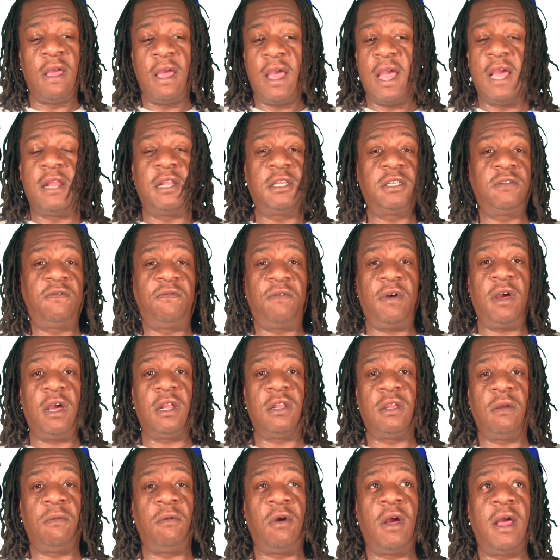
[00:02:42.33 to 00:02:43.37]
And it's
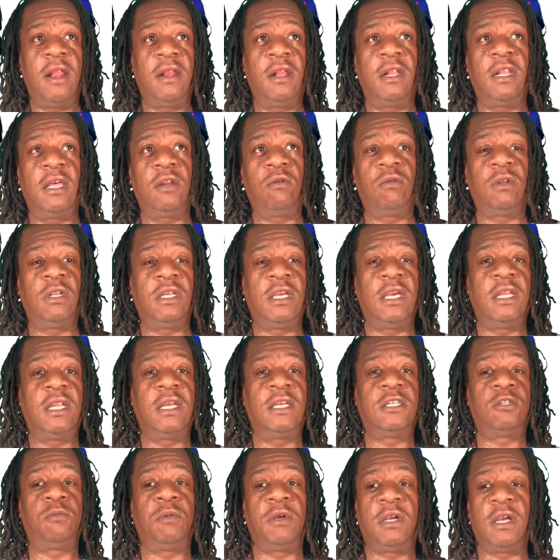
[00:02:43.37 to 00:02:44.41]
fun, and literally it
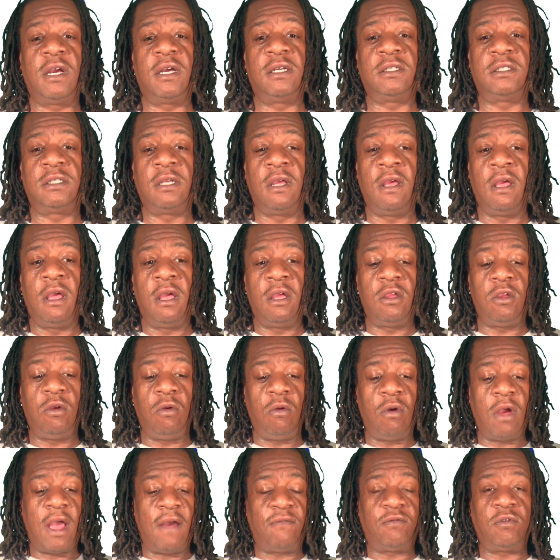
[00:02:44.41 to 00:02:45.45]
is because
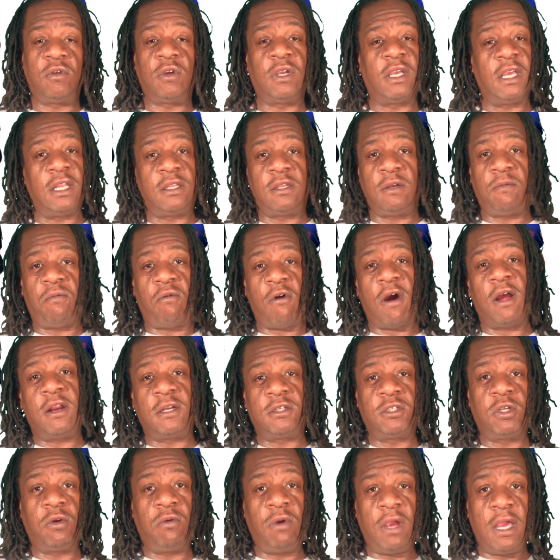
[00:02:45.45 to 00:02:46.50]
you have to get the
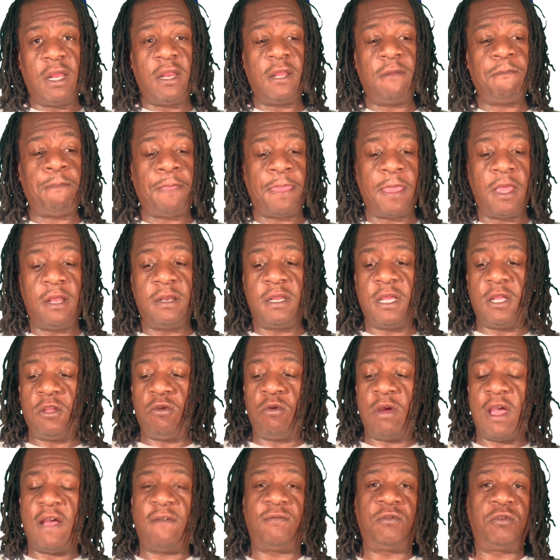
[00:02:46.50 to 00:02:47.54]
products created, then
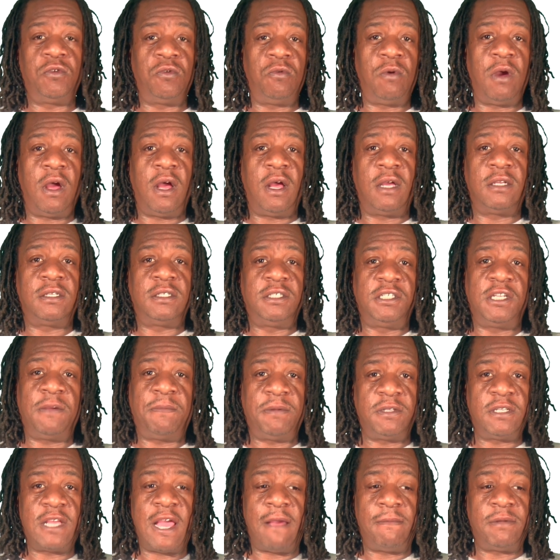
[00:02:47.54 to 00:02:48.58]
you have to ship
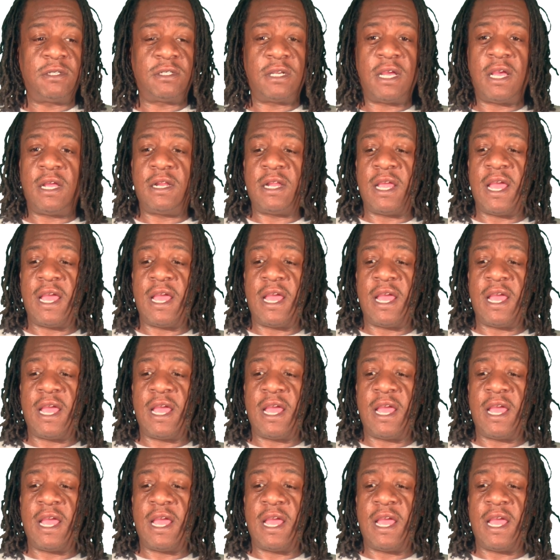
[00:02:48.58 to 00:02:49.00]
it to Amazon.